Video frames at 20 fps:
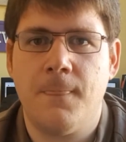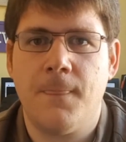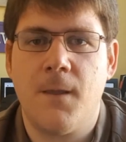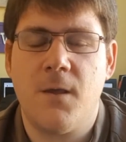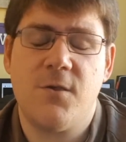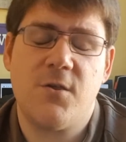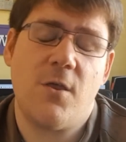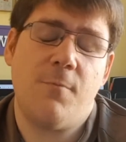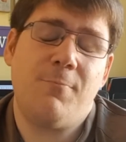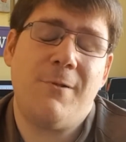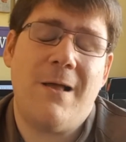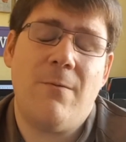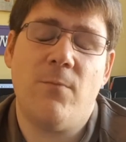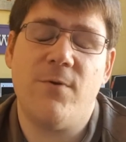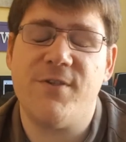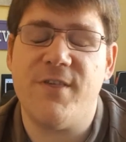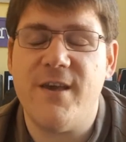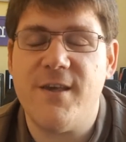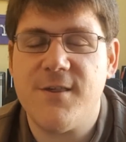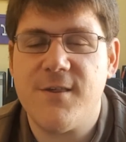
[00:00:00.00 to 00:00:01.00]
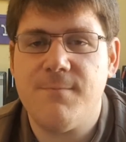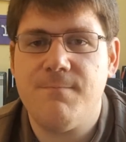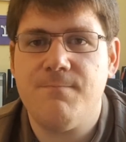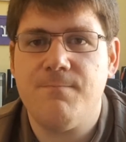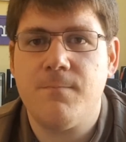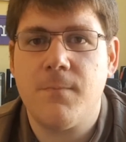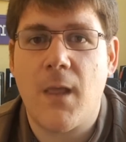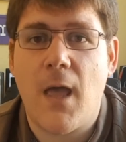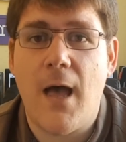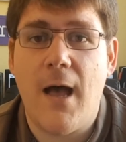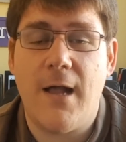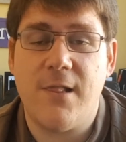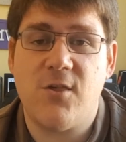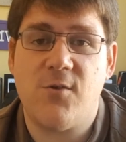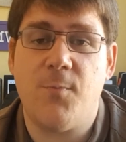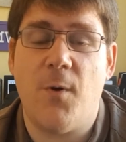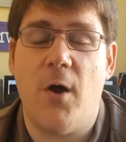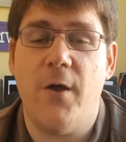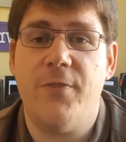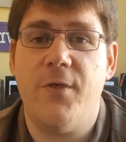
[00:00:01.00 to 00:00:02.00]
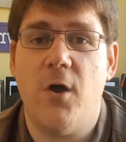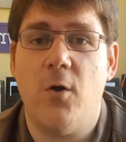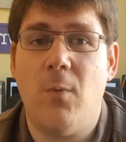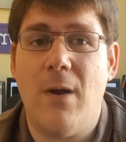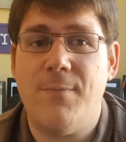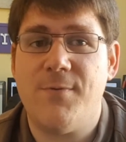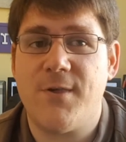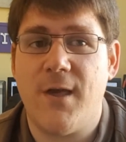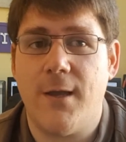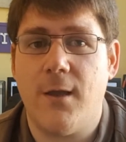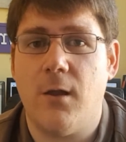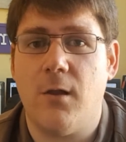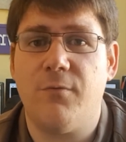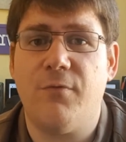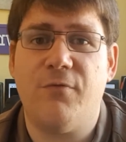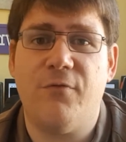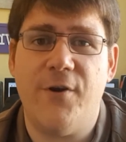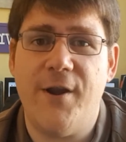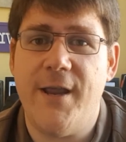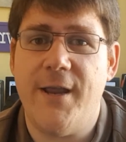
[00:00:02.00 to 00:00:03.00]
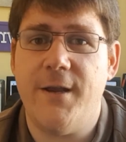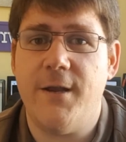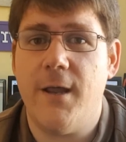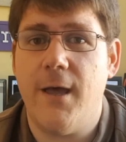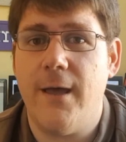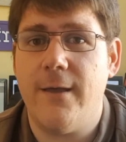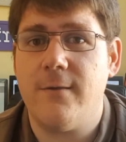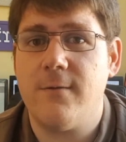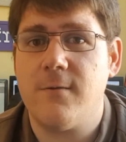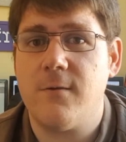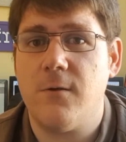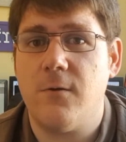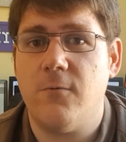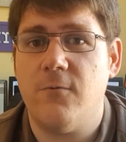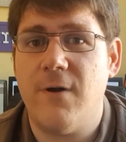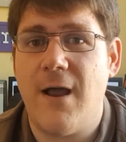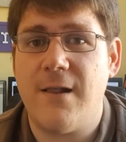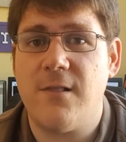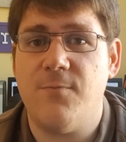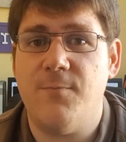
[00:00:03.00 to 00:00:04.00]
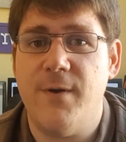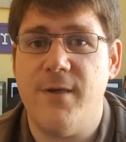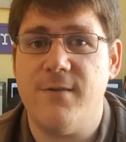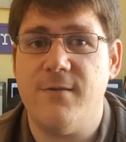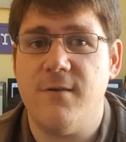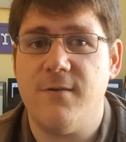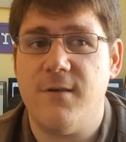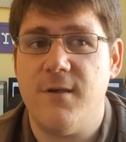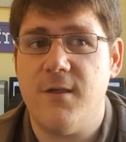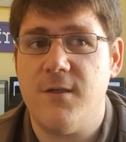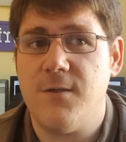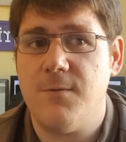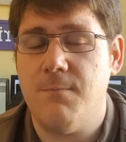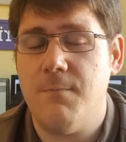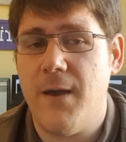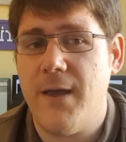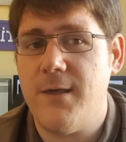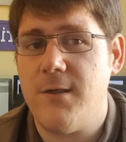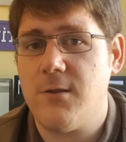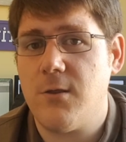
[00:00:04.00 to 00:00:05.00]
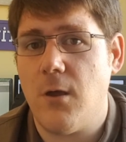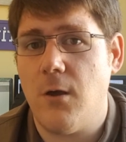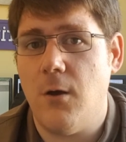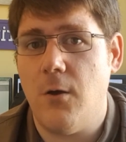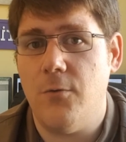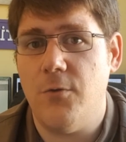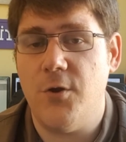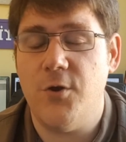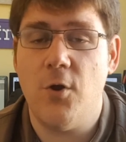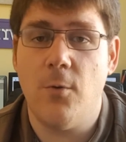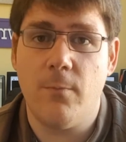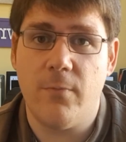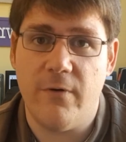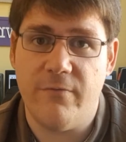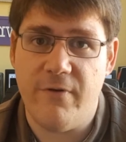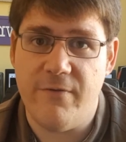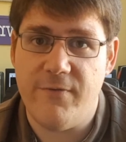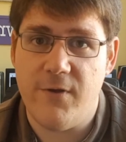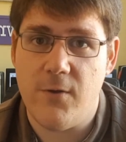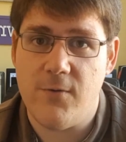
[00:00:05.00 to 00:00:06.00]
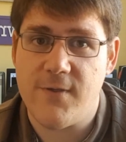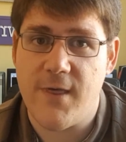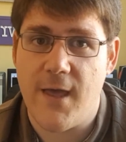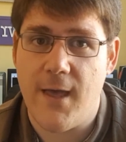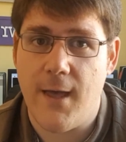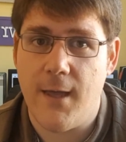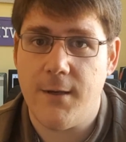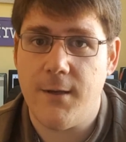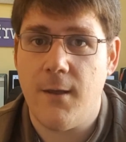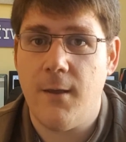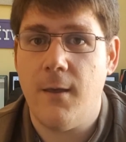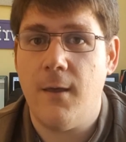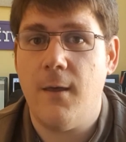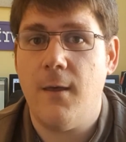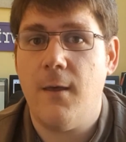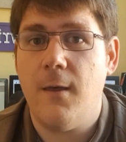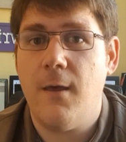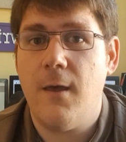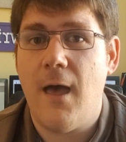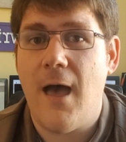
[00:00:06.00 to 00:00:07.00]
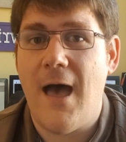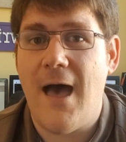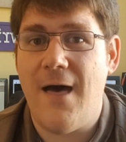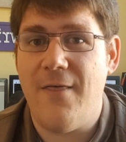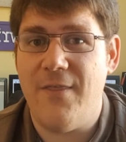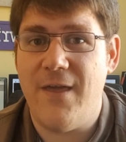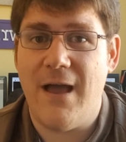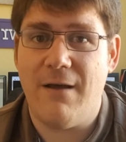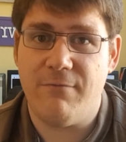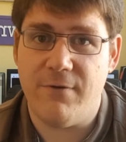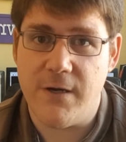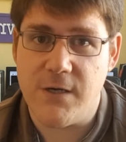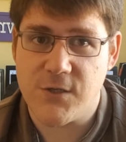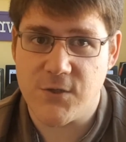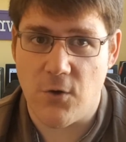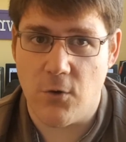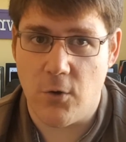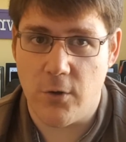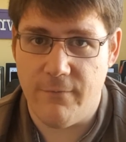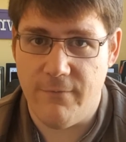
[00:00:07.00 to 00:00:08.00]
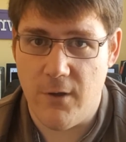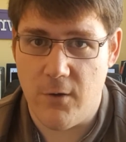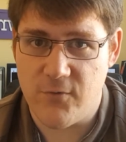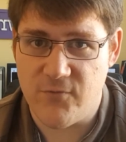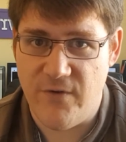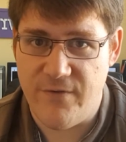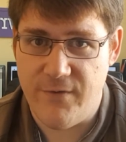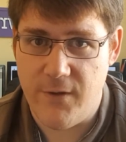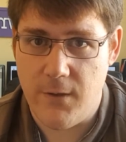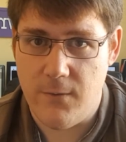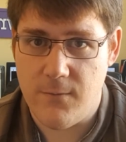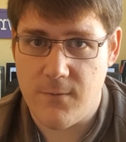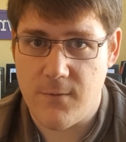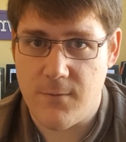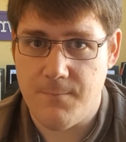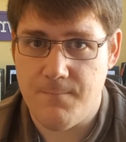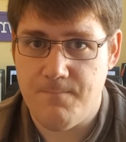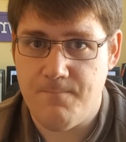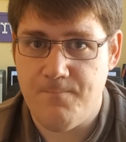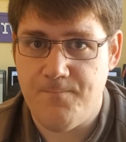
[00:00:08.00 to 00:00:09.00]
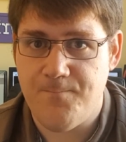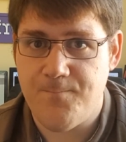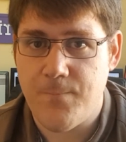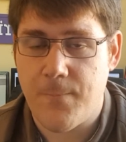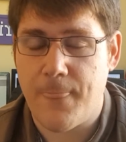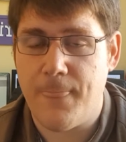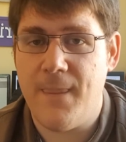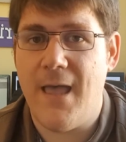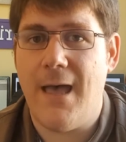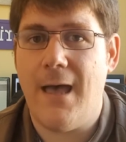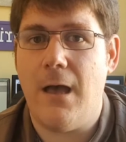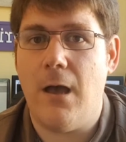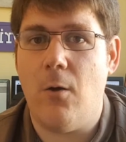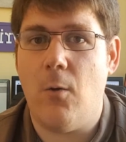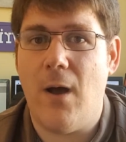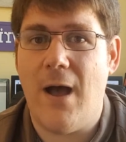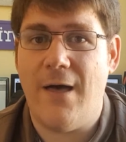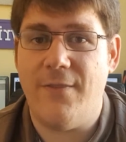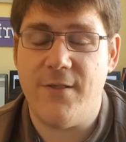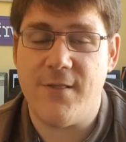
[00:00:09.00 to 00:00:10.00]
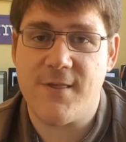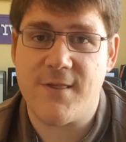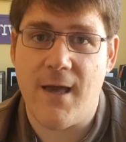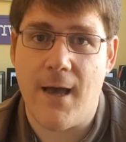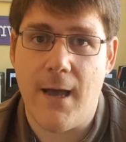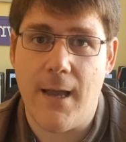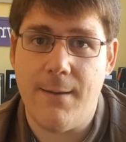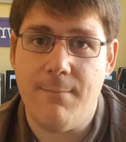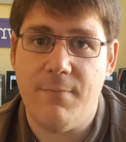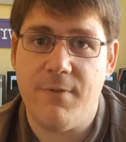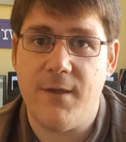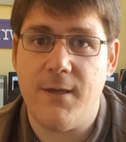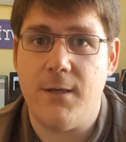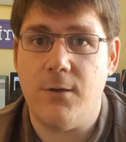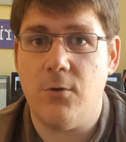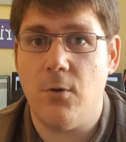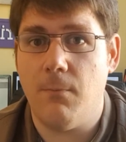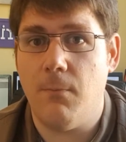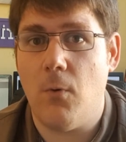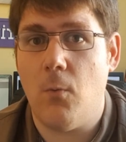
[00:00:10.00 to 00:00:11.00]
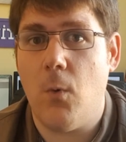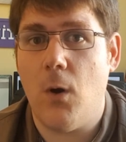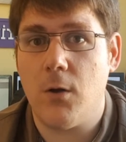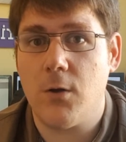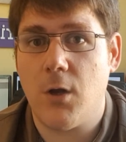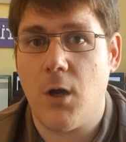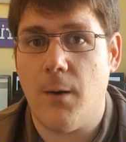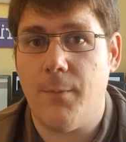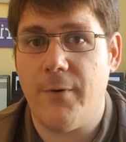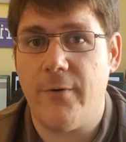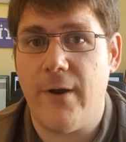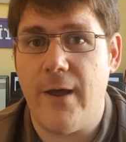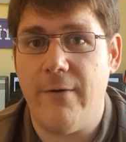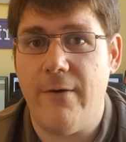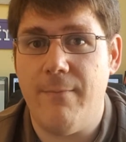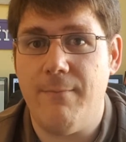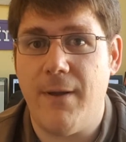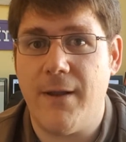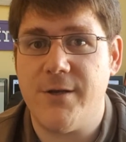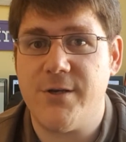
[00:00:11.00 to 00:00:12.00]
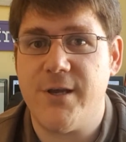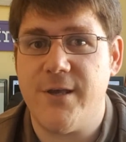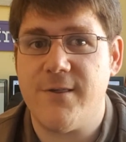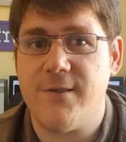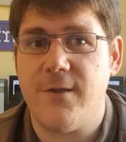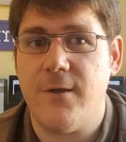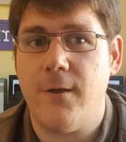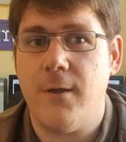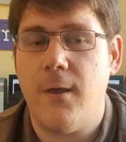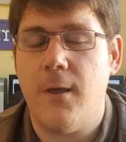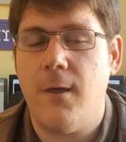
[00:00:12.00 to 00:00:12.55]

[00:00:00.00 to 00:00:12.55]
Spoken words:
So the plan was this. I'd spotted that a website called Free Index ranked businesses based on the number of reviews they had and the average score of those reviews. Now, at the time, the #1 copywriter in Manchester,